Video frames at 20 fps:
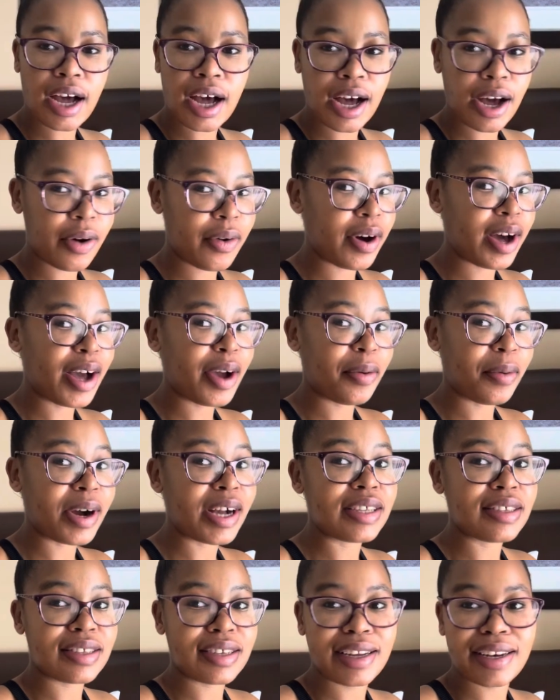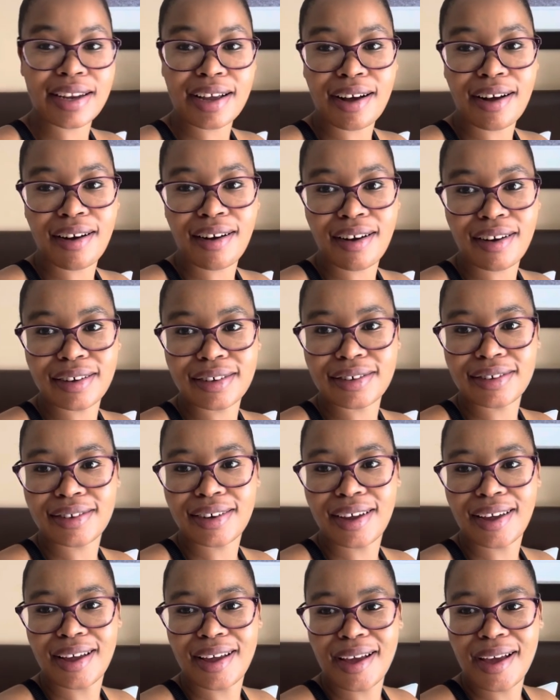how I was earlier
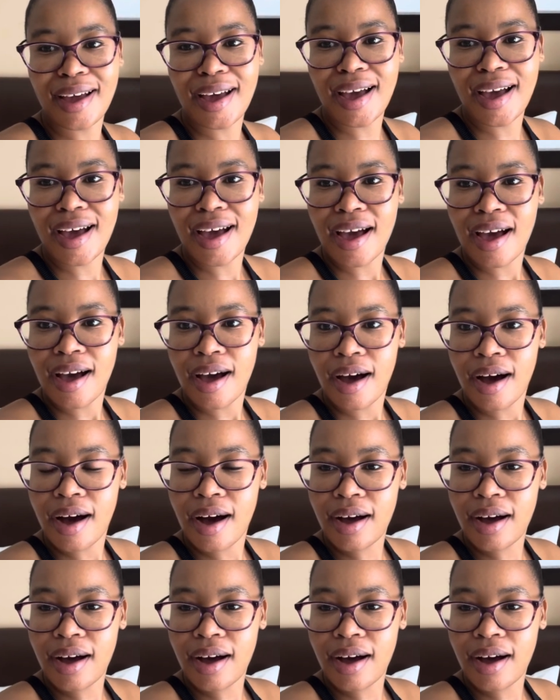on.